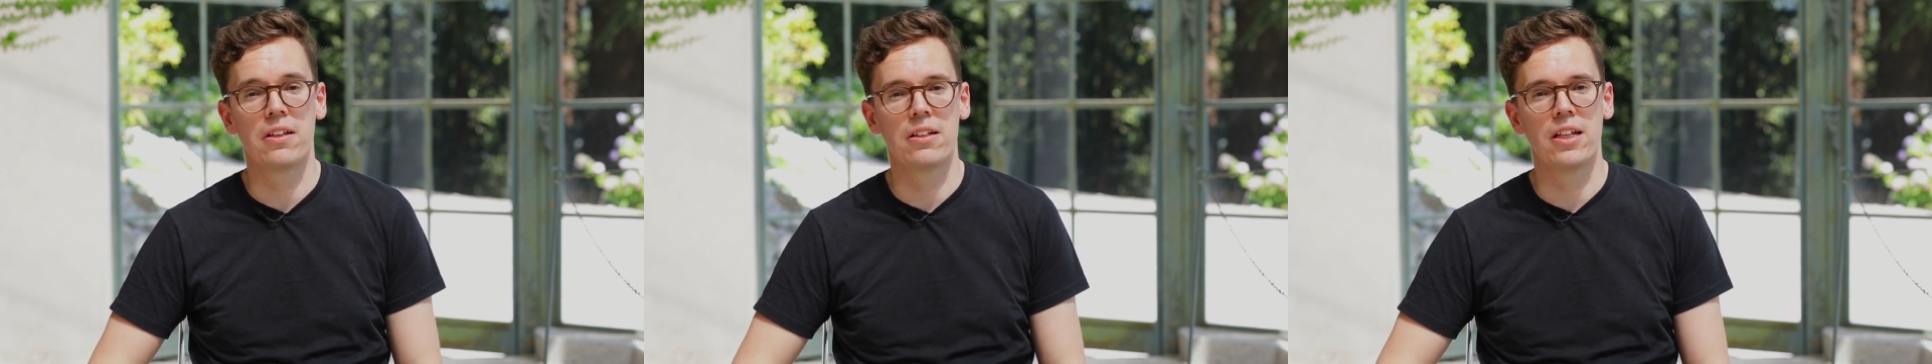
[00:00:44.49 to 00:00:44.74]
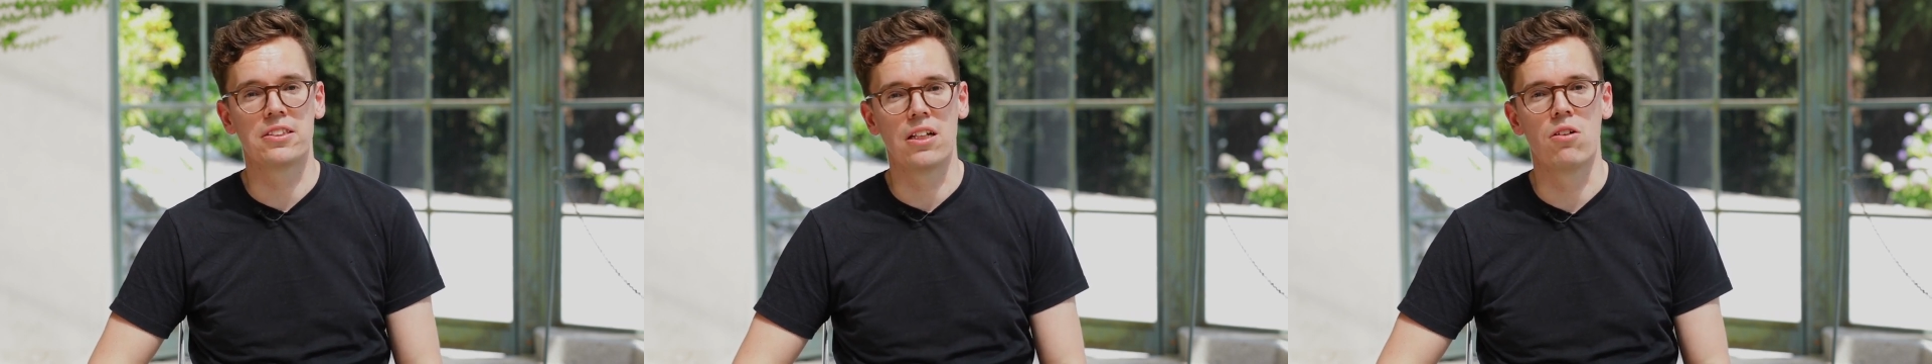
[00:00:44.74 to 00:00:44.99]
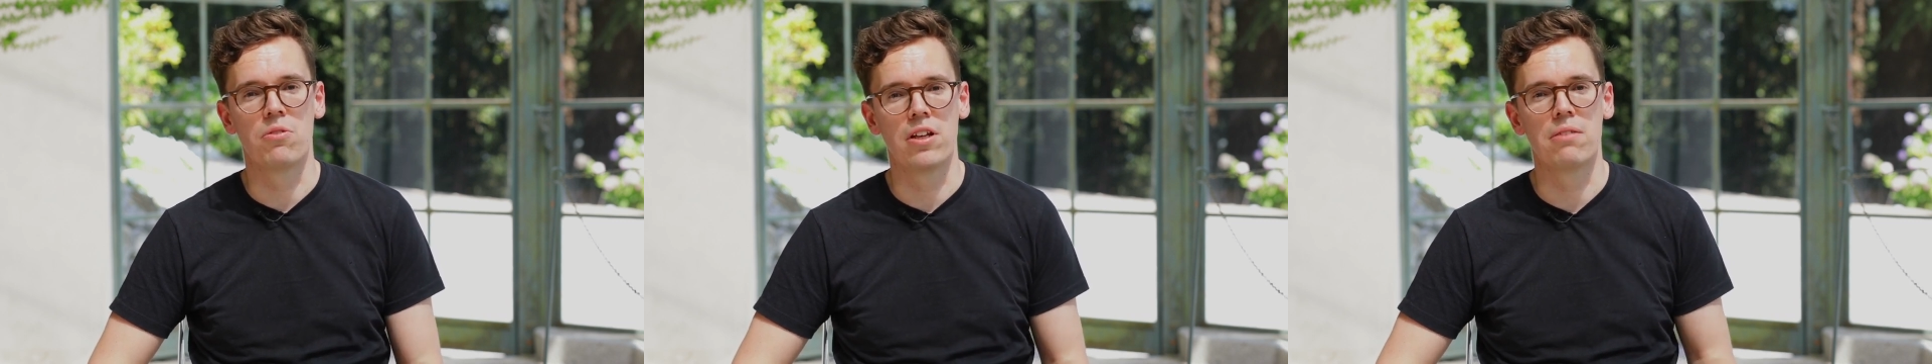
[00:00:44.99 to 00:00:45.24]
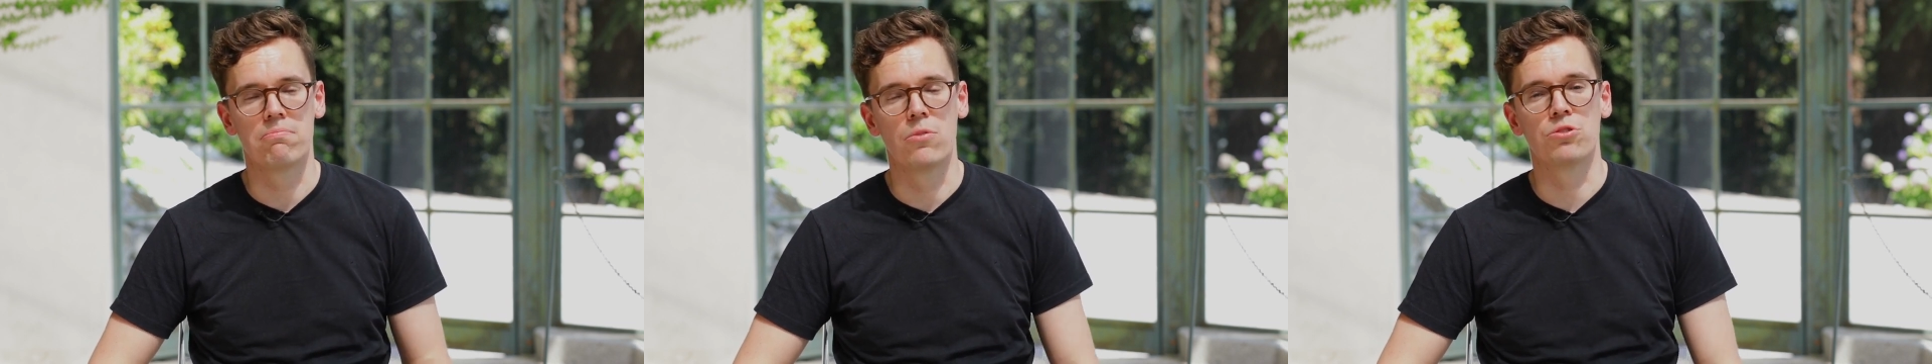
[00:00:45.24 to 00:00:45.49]
that that's how
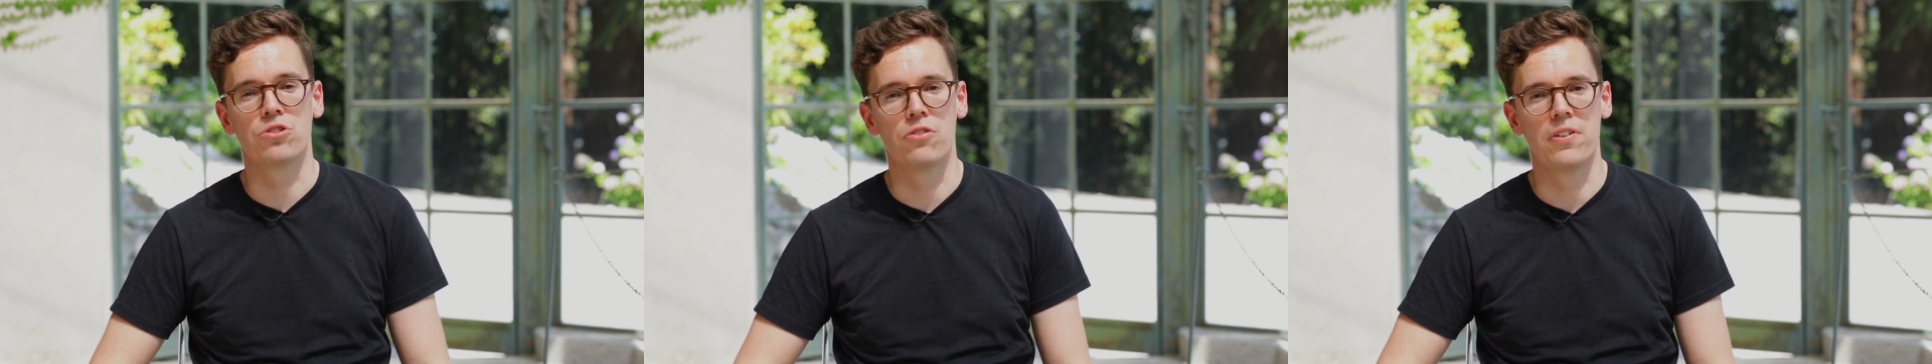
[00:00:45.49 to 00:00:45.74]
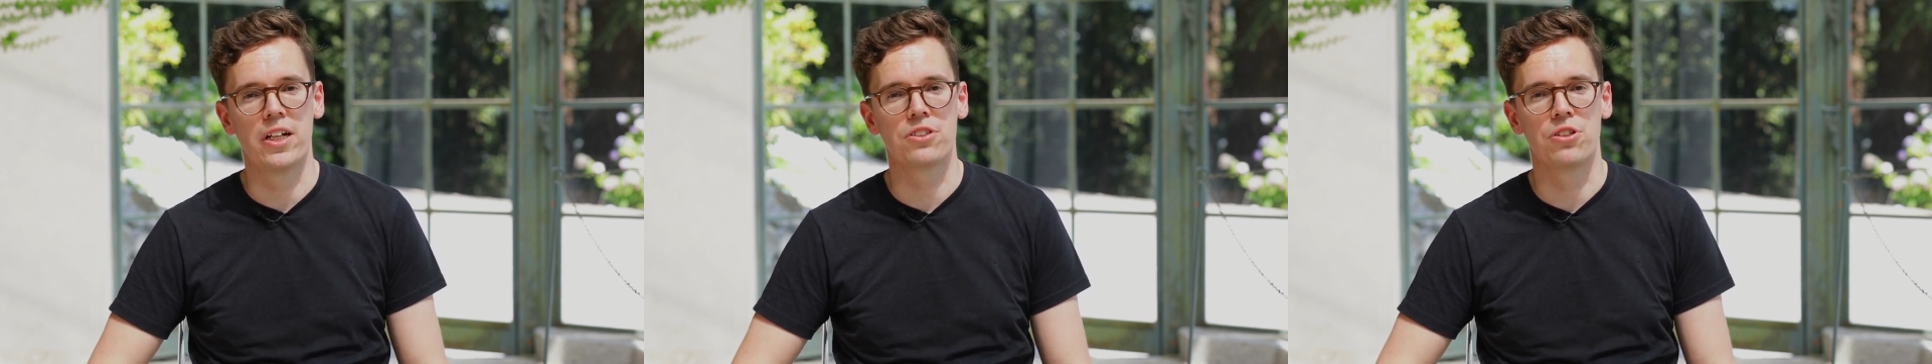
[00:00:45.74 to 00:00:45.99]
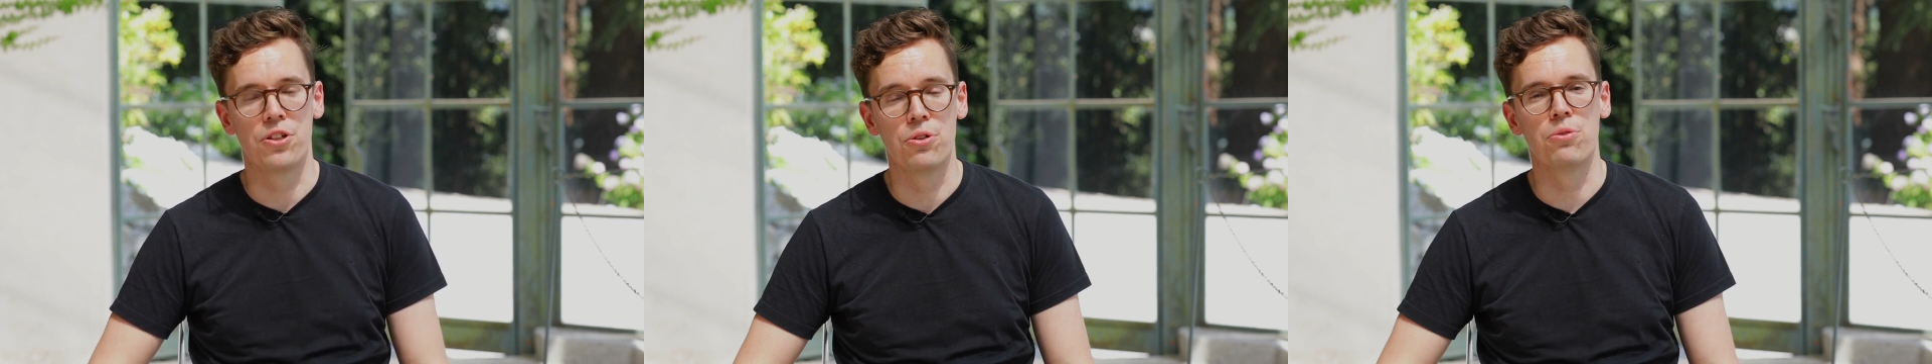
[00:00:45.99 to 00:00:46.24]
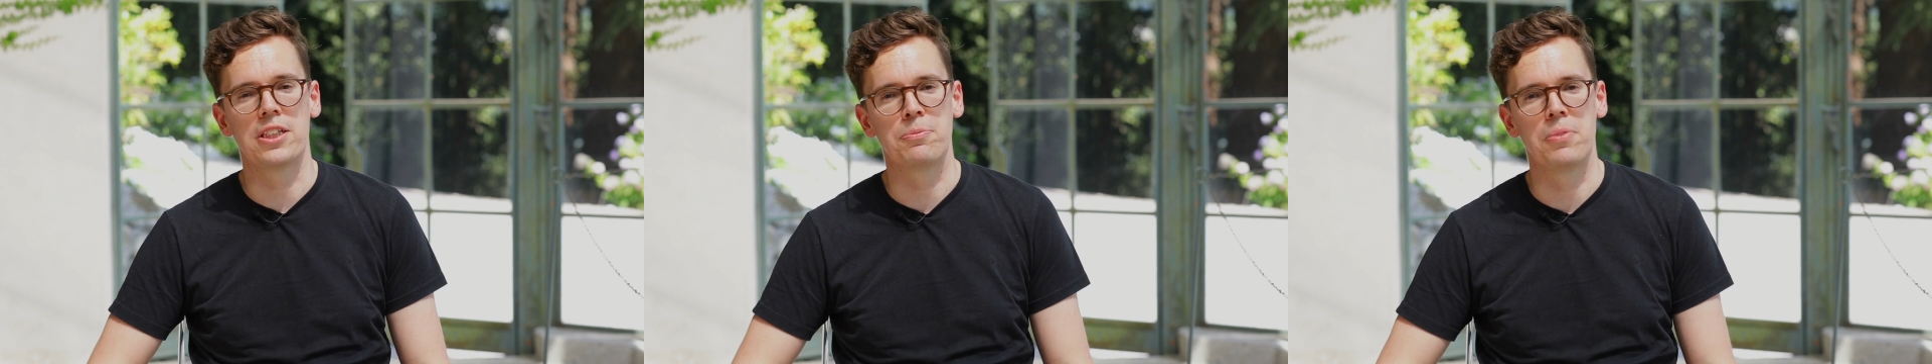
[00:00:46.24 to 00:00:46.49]
they most often actually
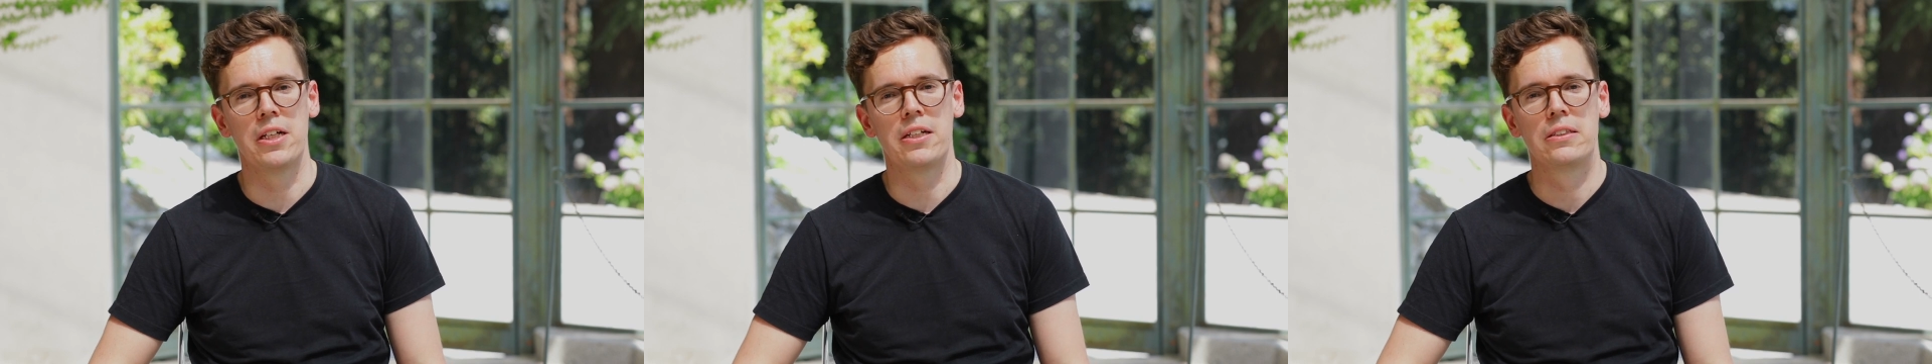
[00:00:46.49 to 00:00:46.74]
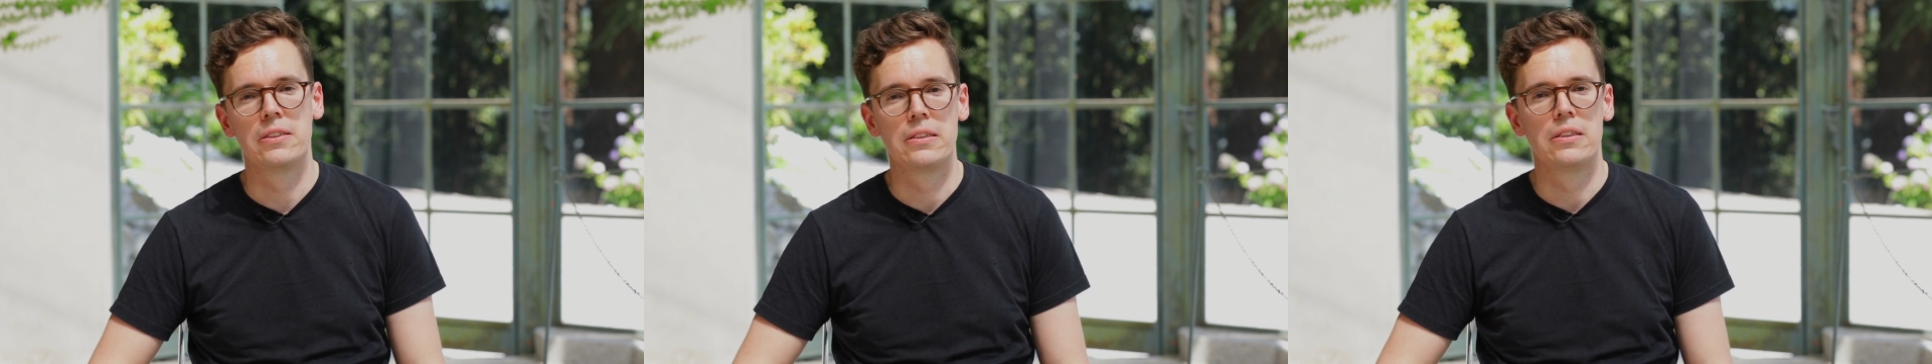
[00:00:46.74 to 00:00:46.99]
do explain.